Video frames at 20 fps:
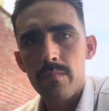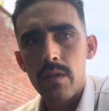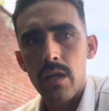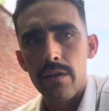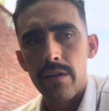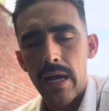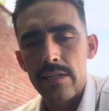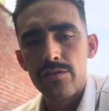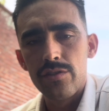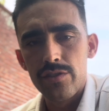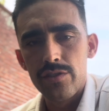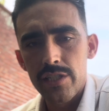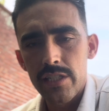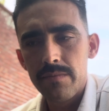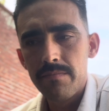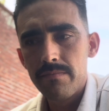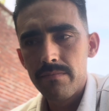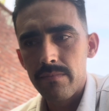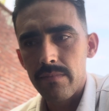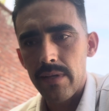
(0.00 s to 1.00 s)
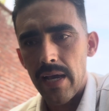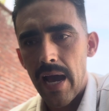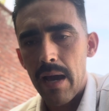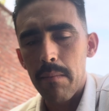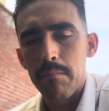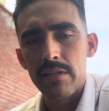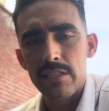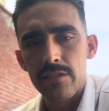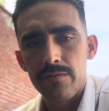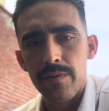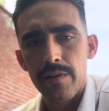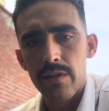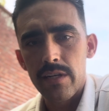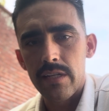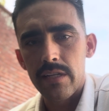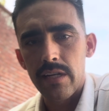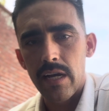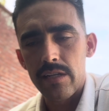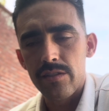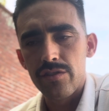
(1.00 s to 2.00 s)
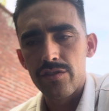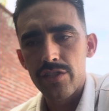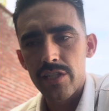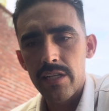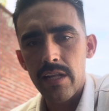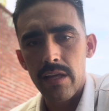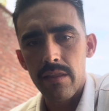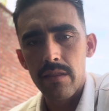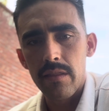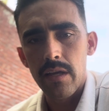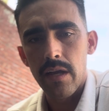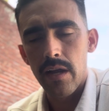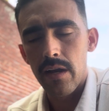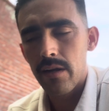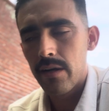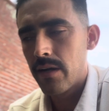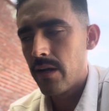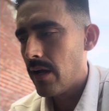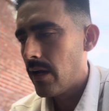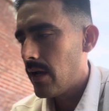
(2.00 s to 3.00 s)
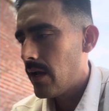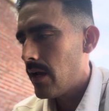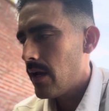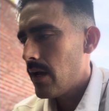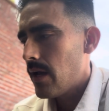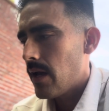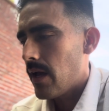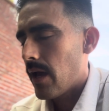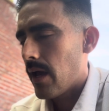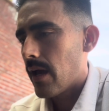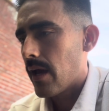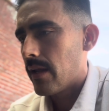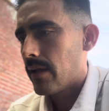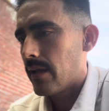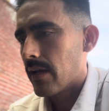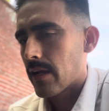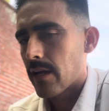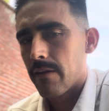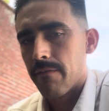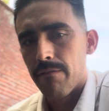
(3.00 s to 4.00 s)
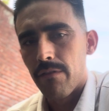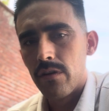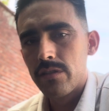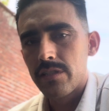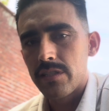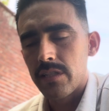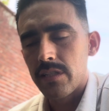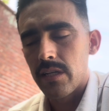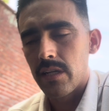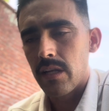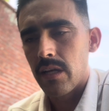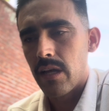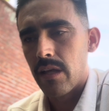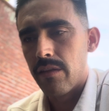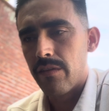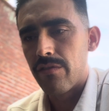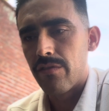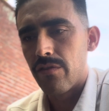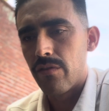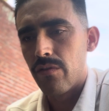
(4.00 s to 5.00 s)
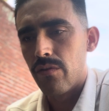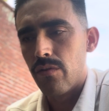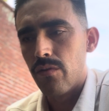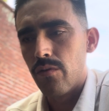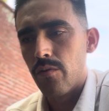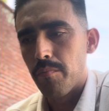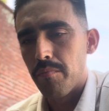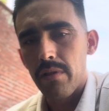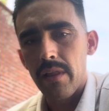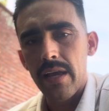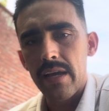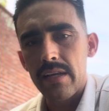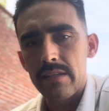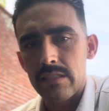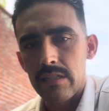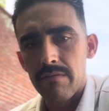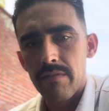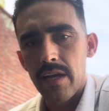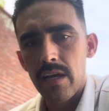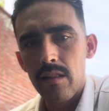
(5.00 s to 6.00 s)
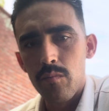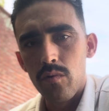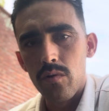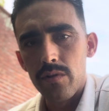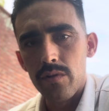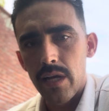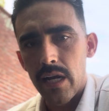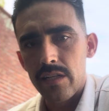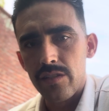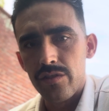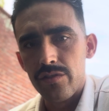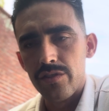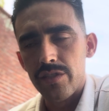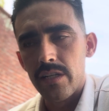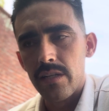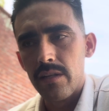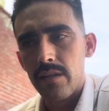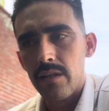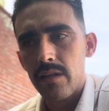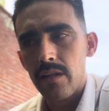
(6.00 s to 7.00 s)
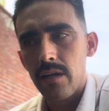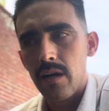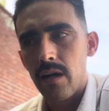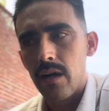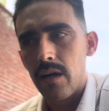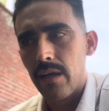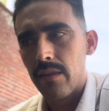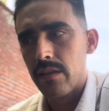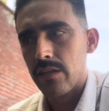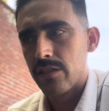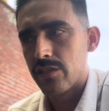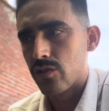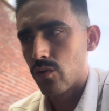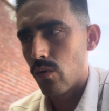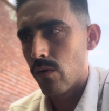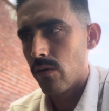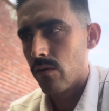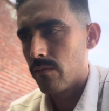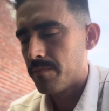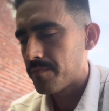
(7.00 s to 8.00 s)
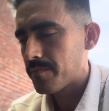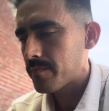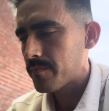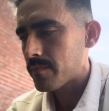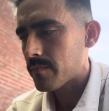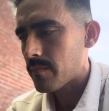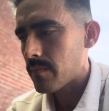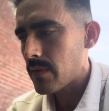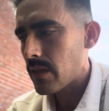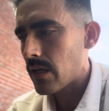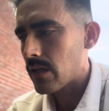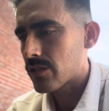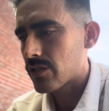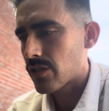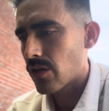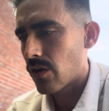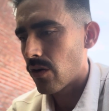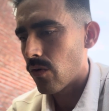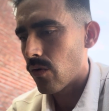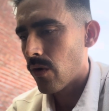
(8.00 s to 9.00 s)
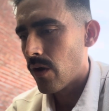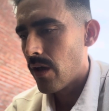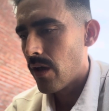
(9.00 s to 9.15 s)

nitrogen, atmospheric nitrogen in the air, and it converts it into plant available nitrogen in the soil. So